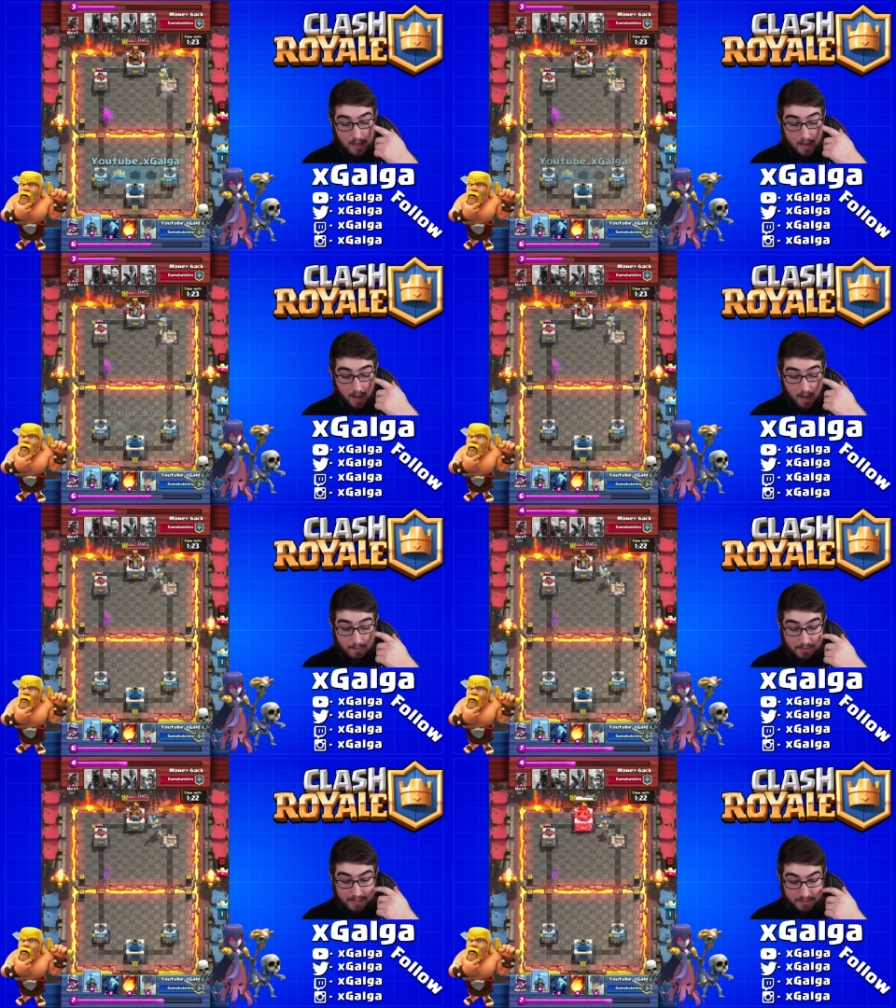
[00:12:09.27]
He
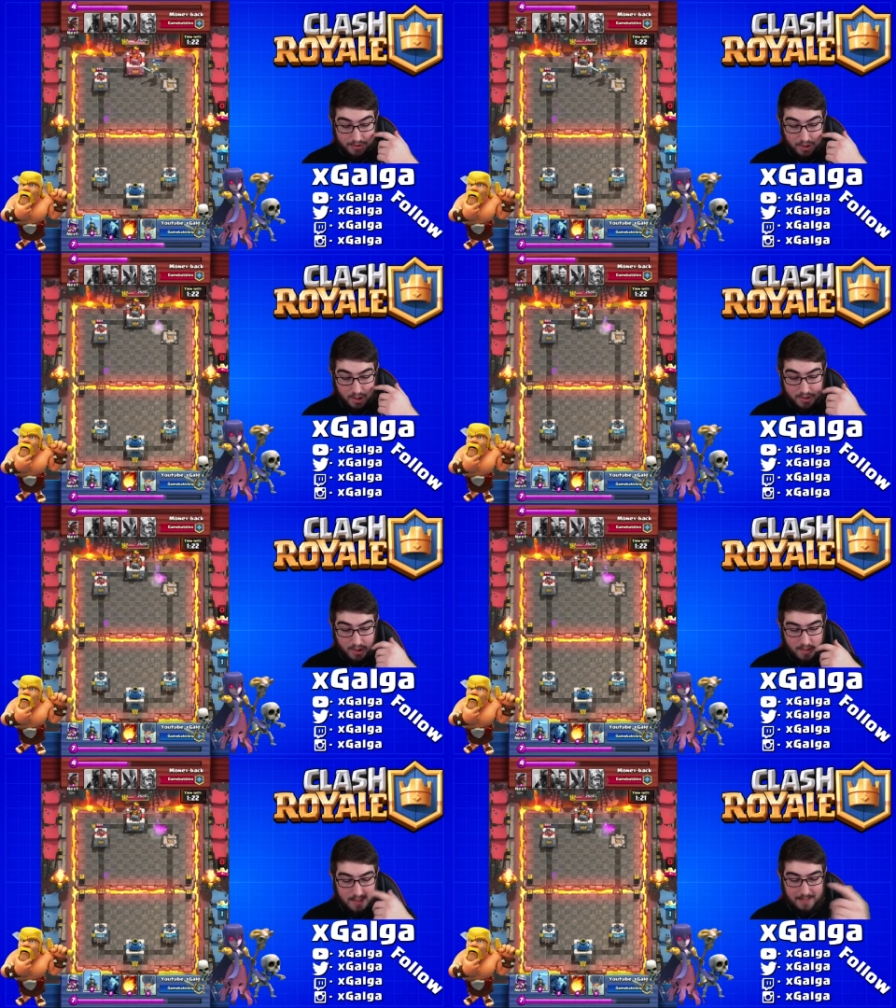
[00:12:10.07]
almost gets a charge
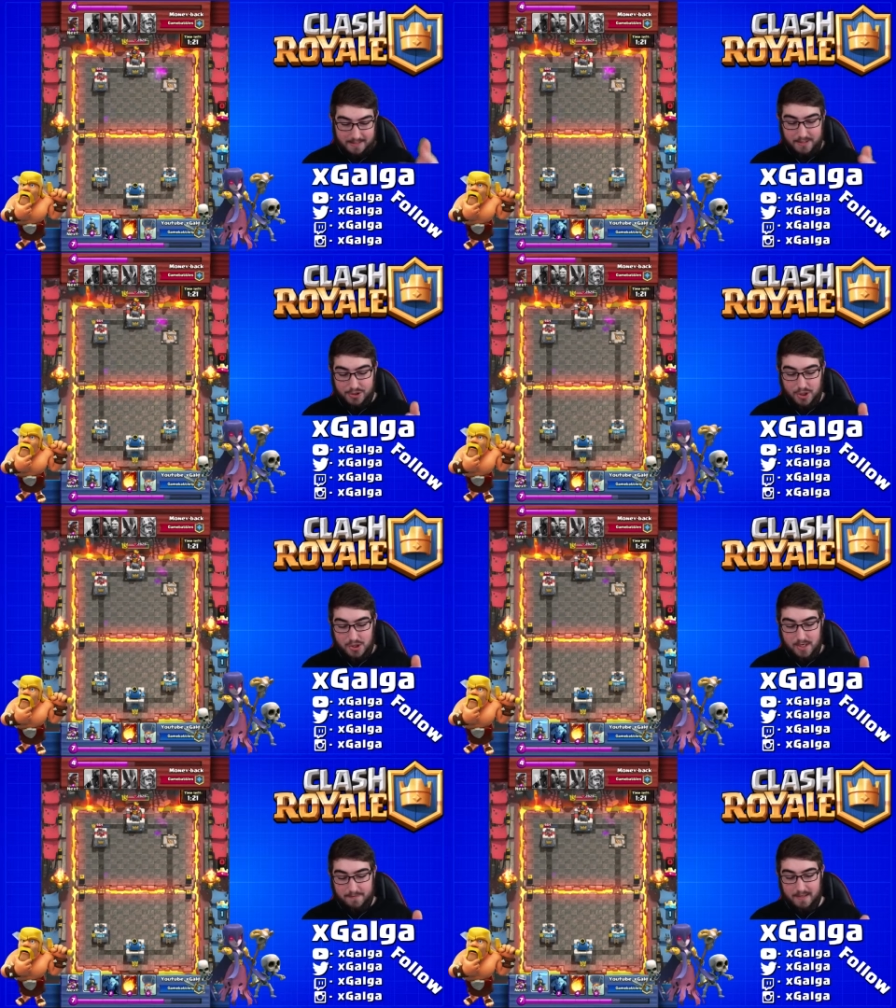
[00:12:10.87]
off. He does get the
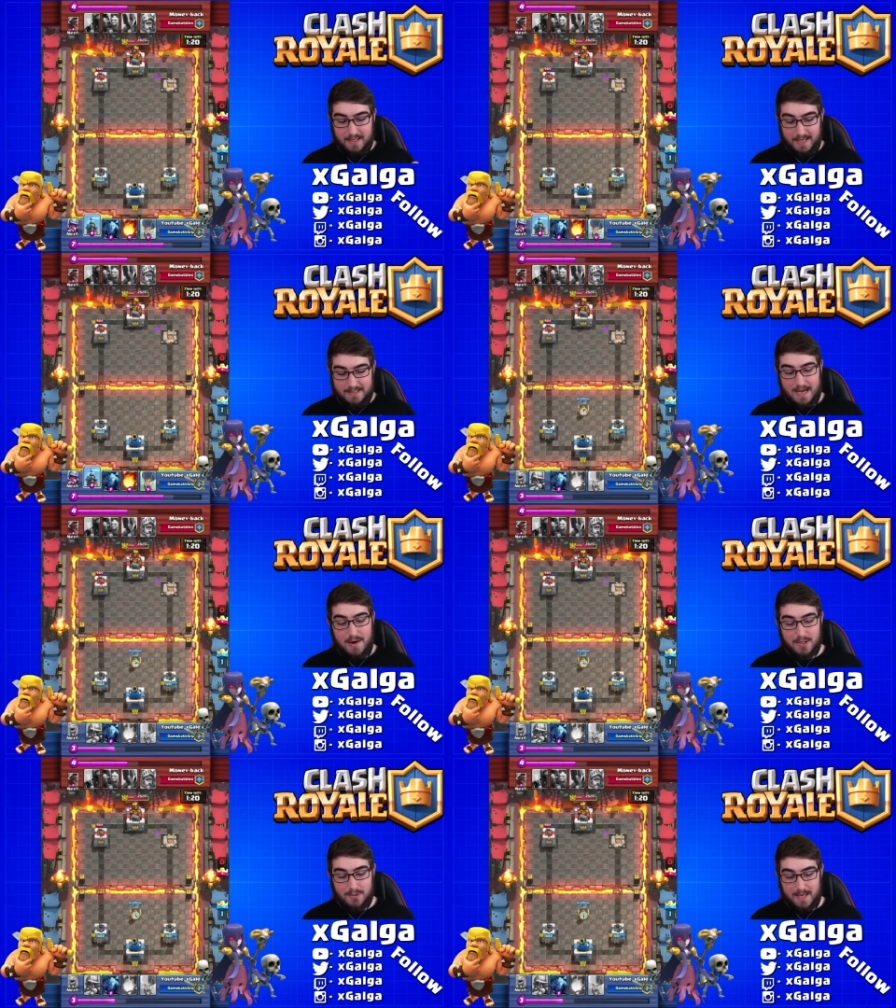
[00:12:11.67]
charge off on the king
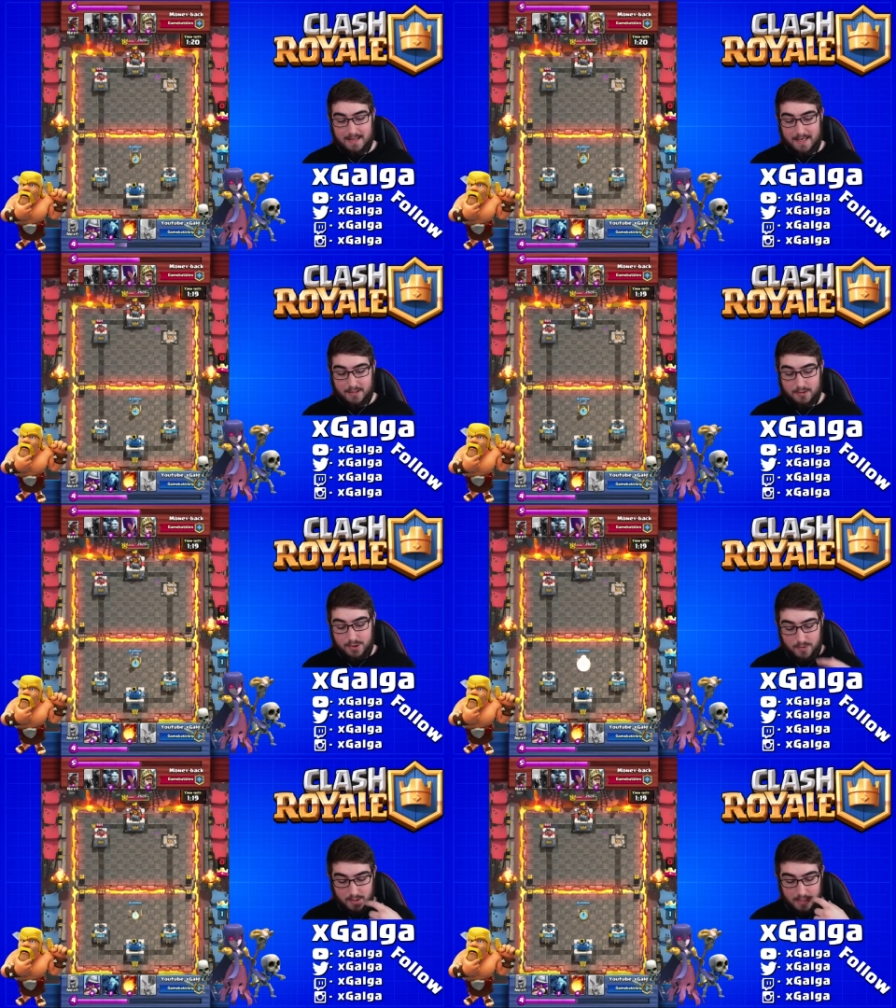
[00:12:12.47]
tower, so we got that extra
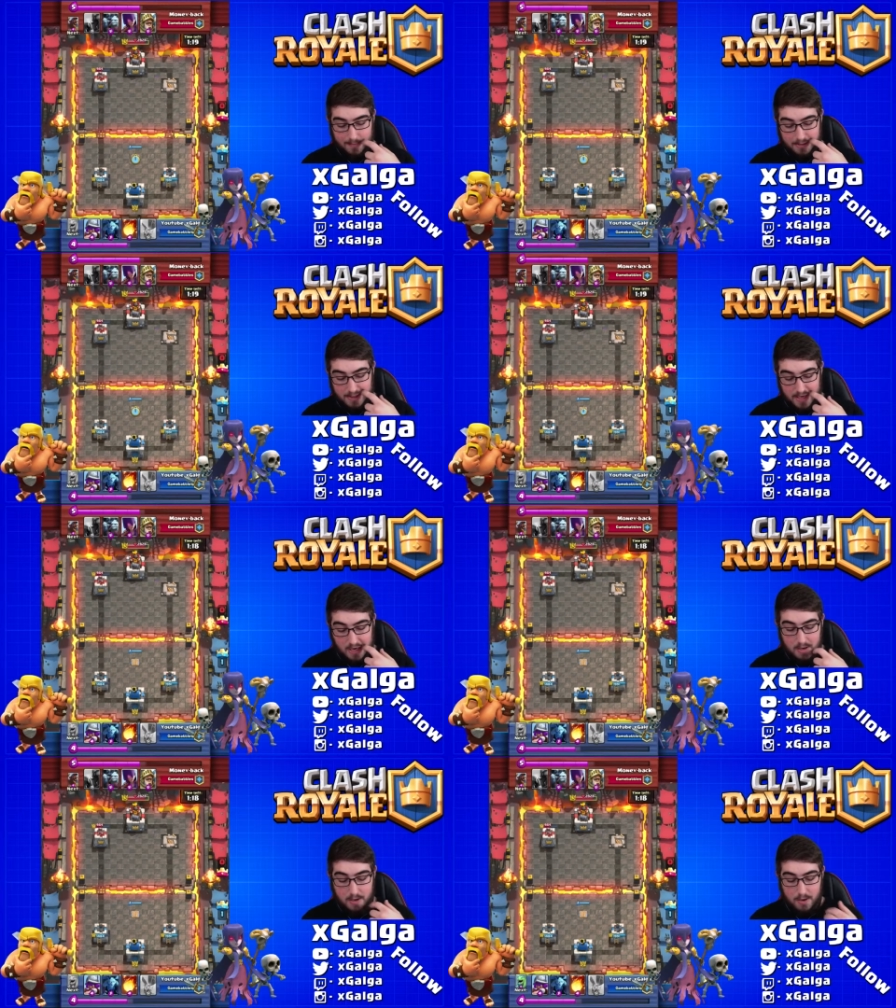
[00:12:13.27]
200 damage
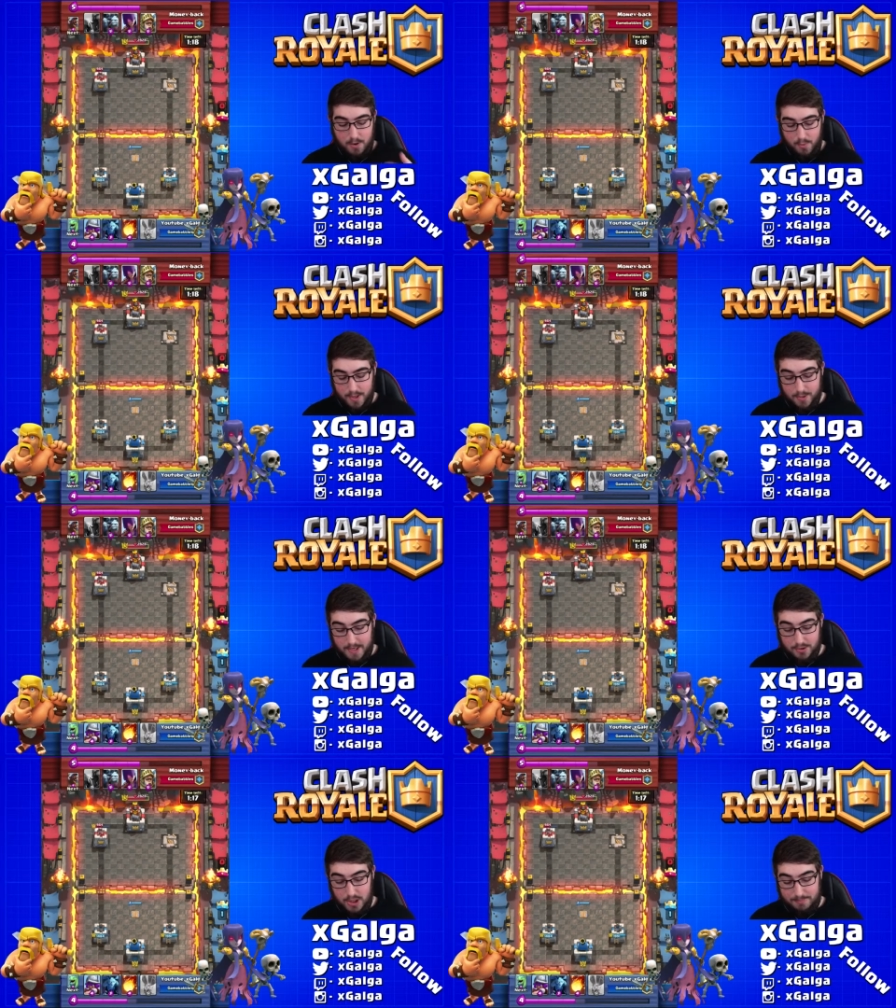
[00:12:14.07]
there. We're going to
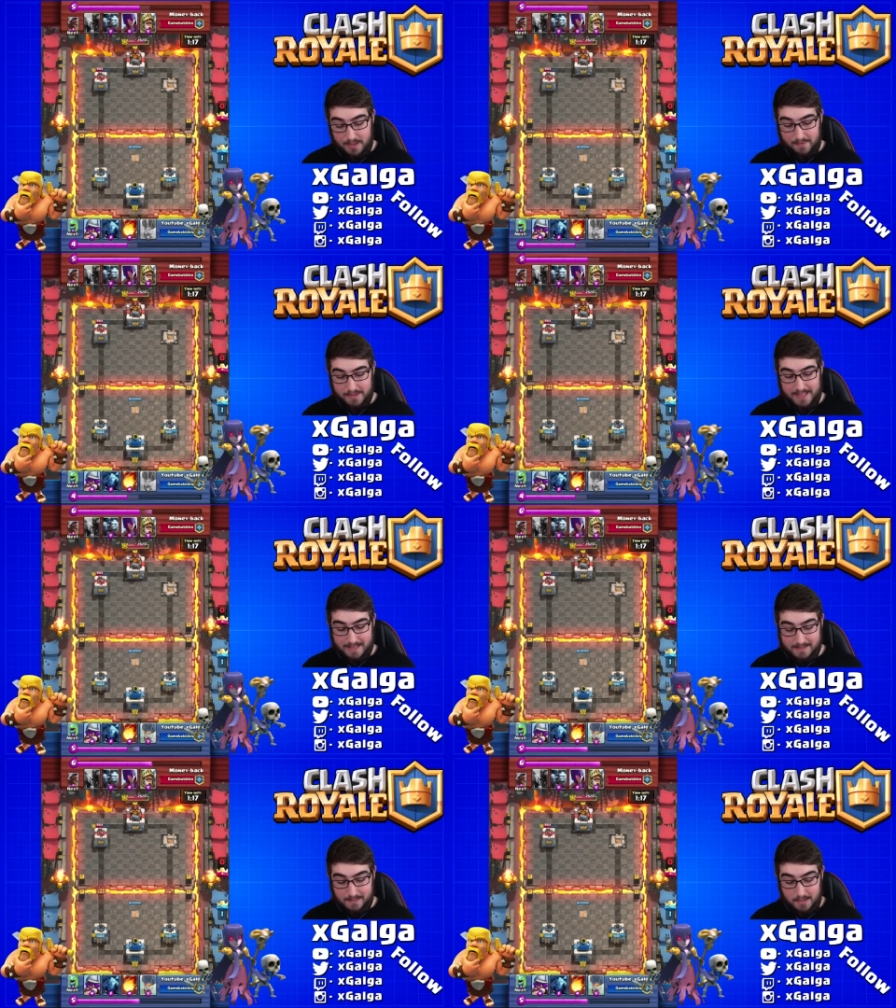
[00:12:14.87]
go ahead and drop off our
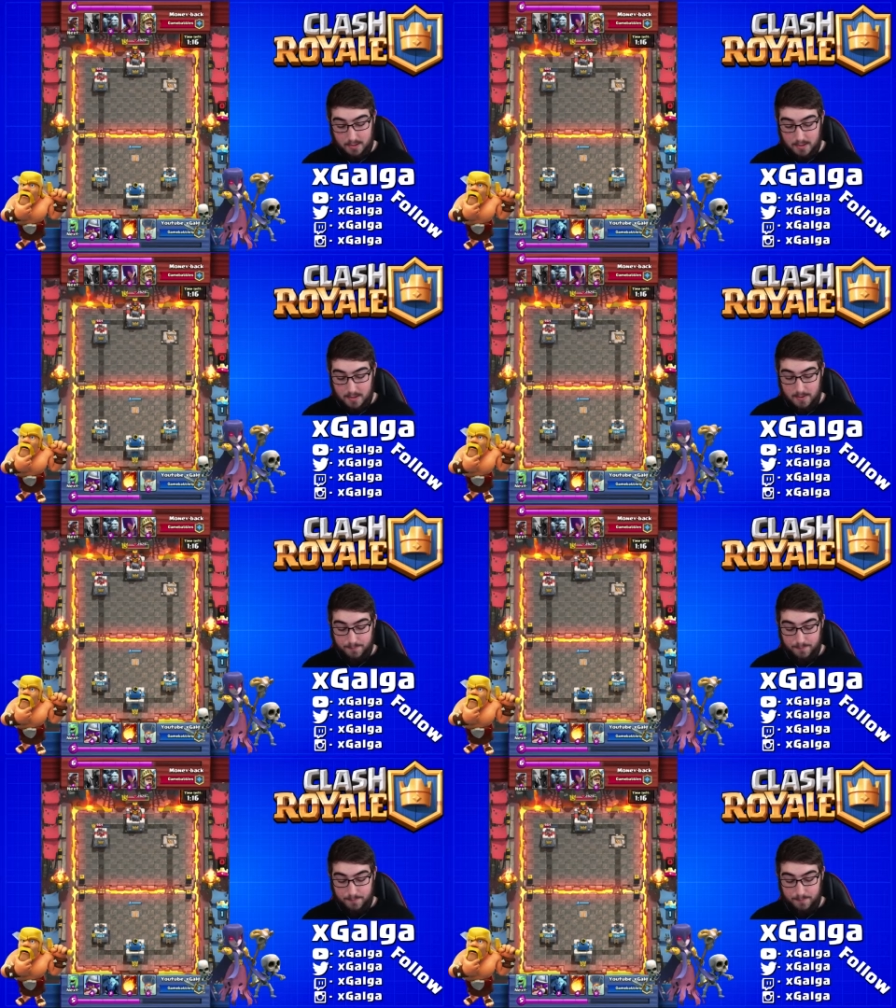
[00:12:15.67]
Tesla,